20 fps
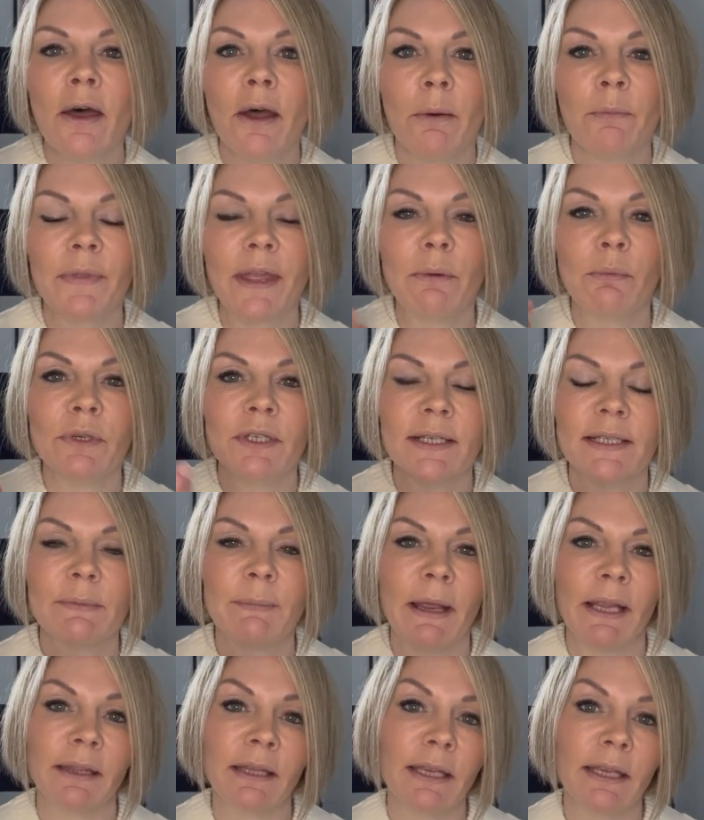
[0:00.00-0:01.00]
they would
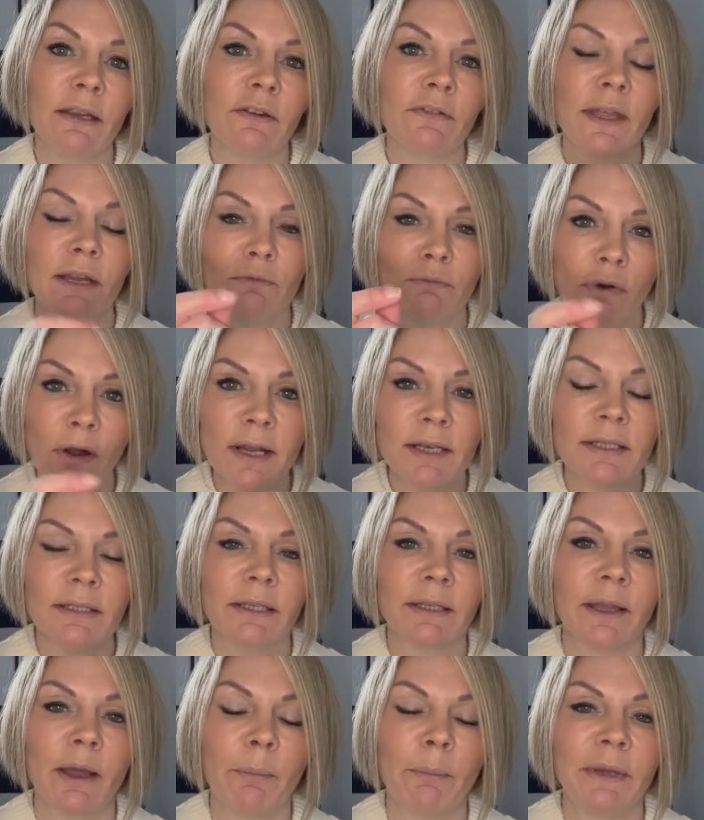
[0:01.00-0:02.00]
expect that if they write to
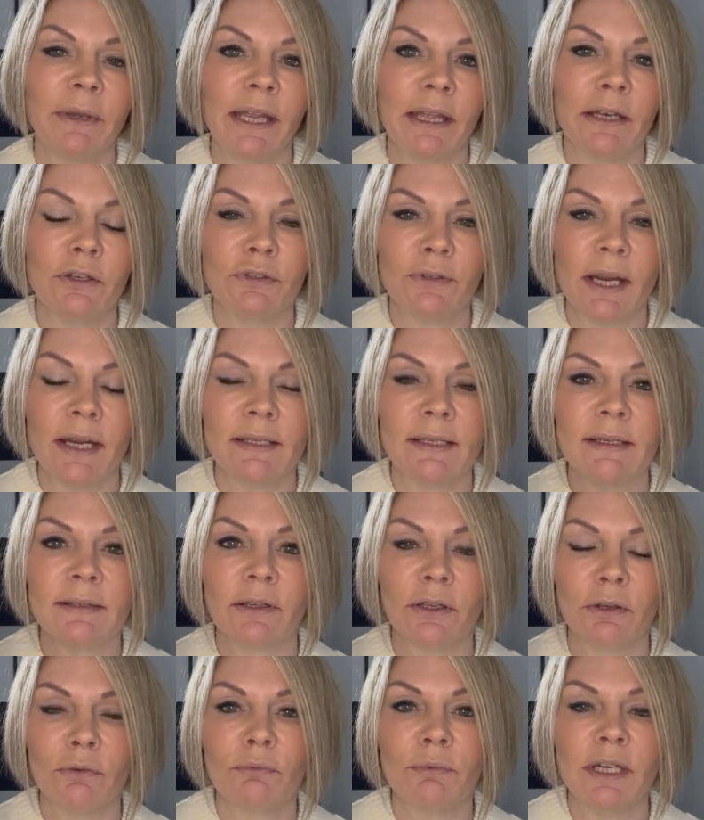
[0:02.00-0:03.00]
the company at an address, it's
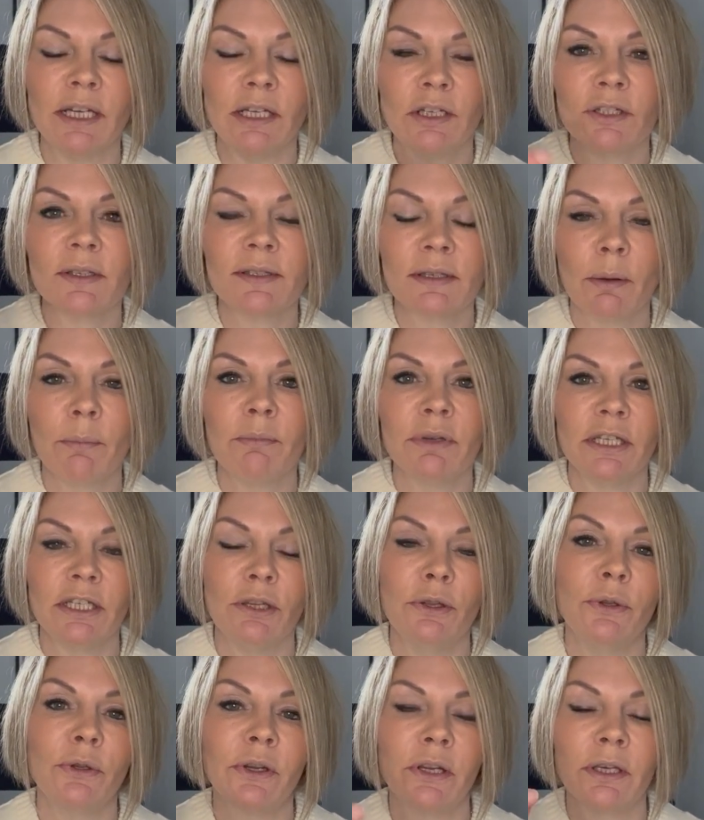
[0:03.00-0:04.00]
going to reach somebody
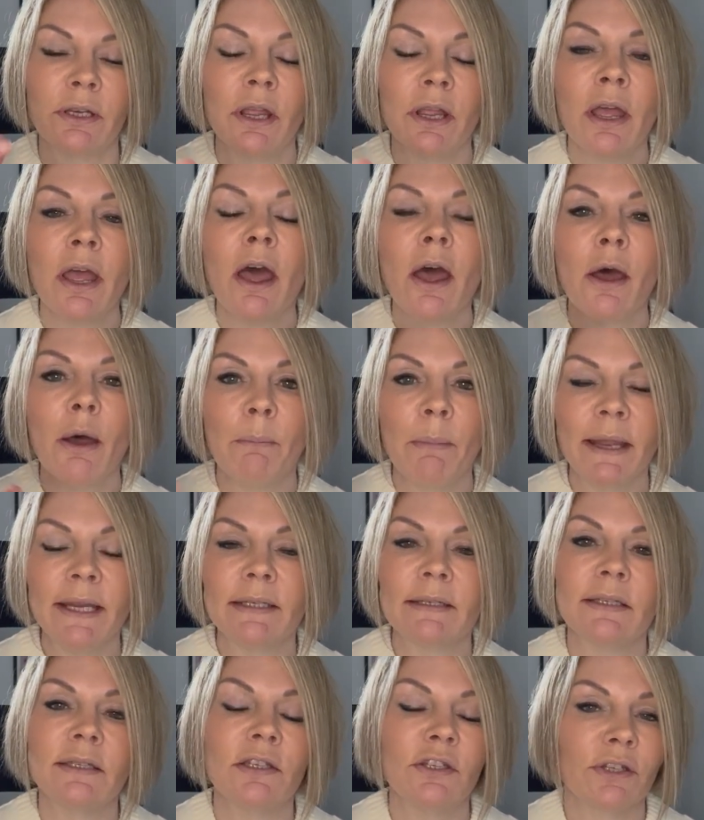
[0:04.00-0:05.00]
who can make
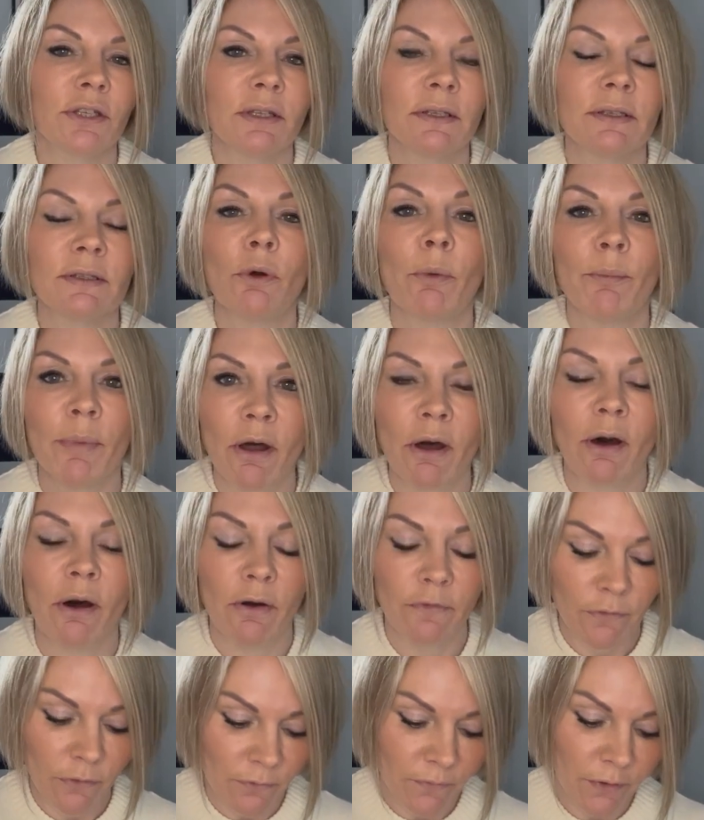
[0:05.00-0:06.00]
decisions on
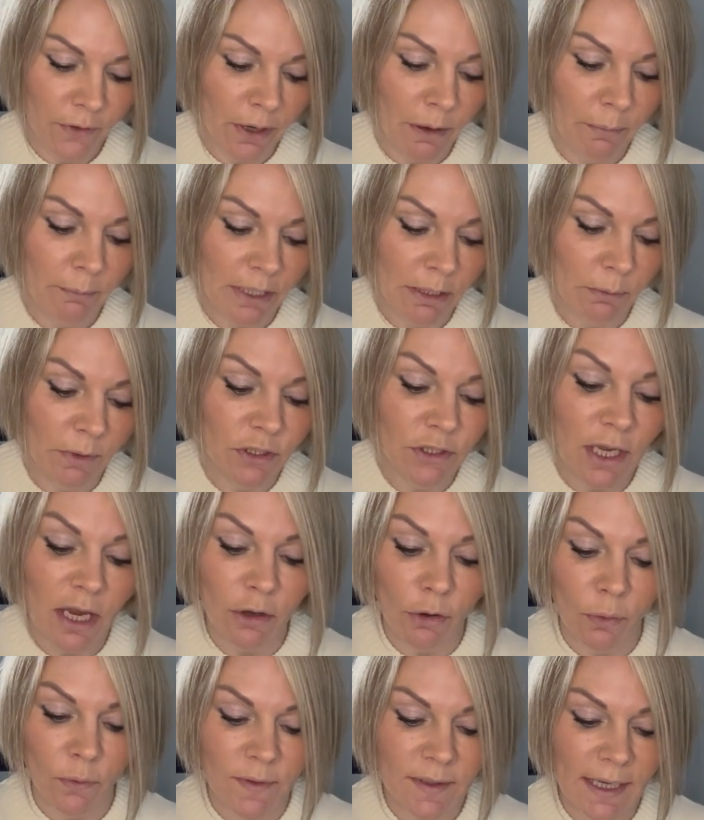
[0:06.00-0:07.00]
behalf of the company which they're
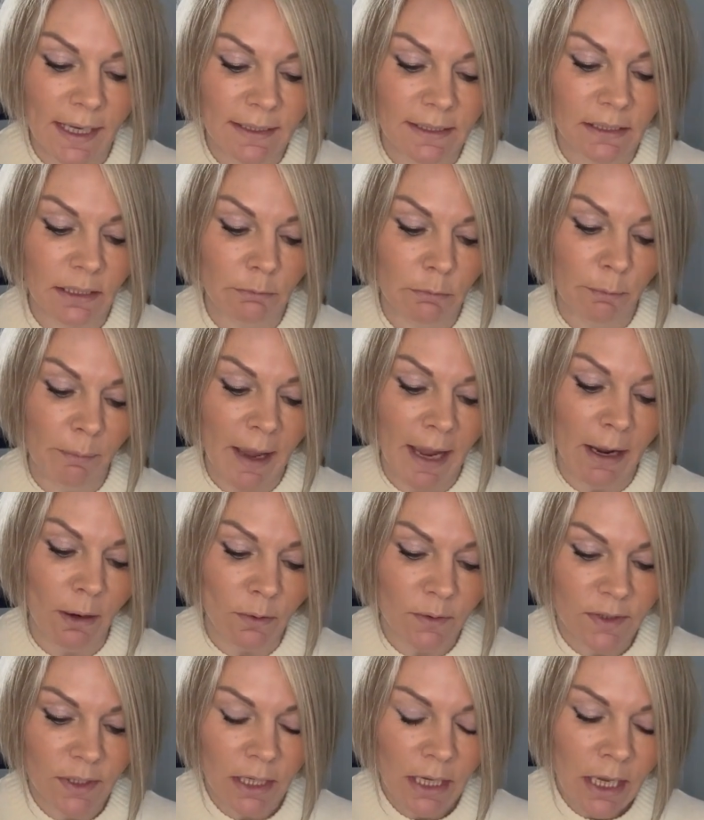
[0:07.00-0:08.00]
contacting them
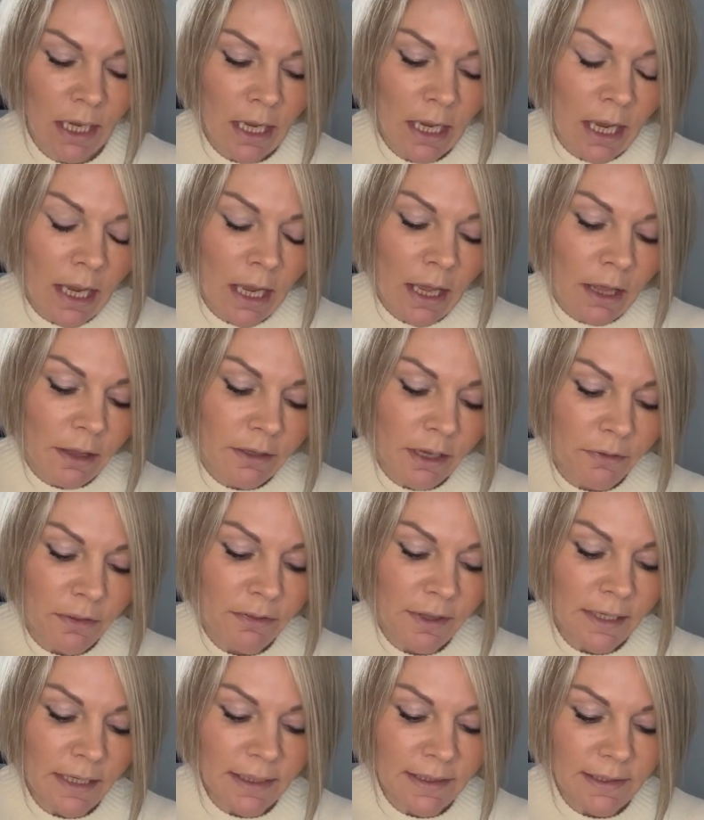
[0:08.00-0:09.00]
about. The other
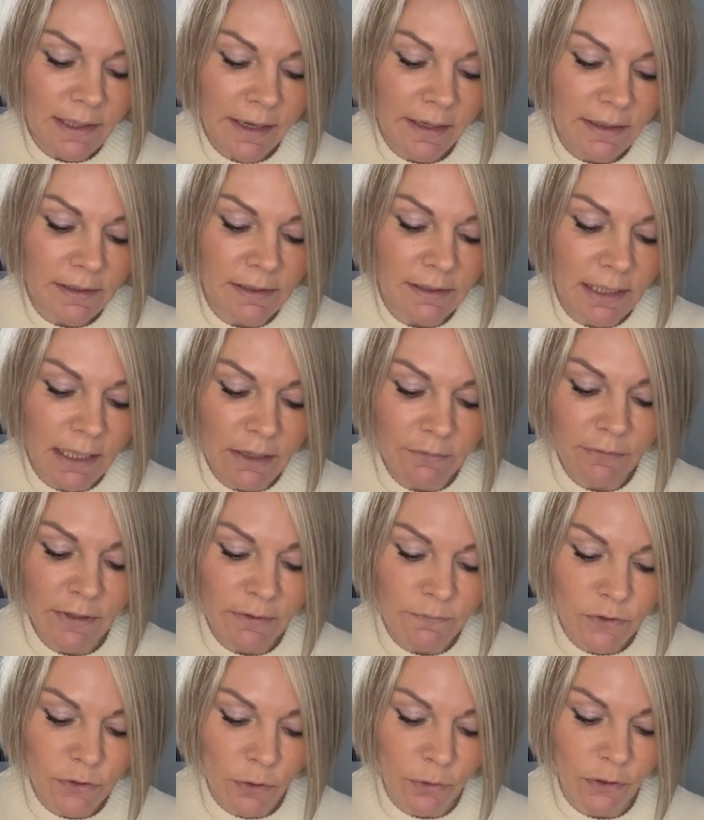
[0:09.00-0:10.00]
thing they're saying is that delivery
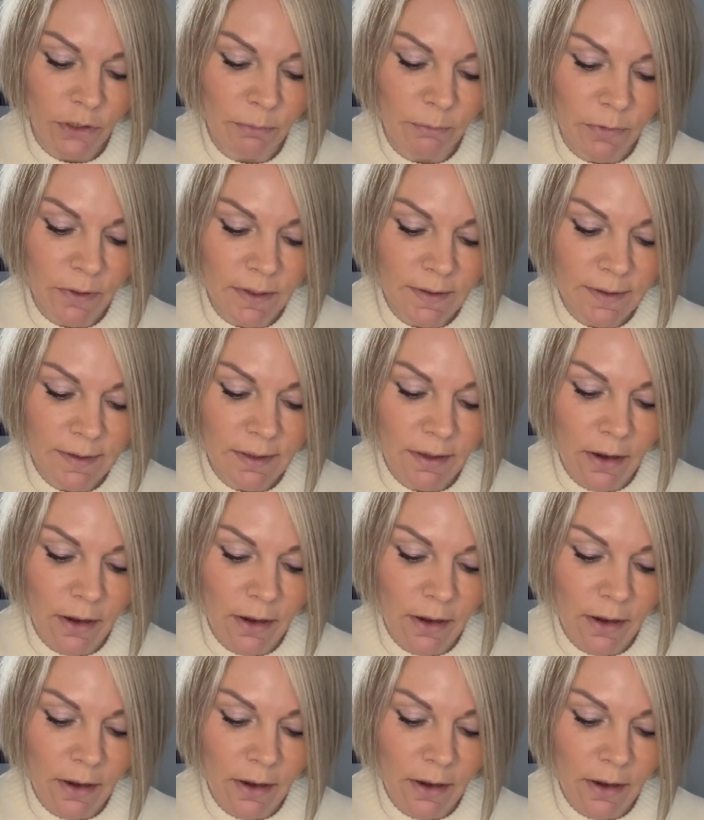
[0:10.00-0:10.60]
of documents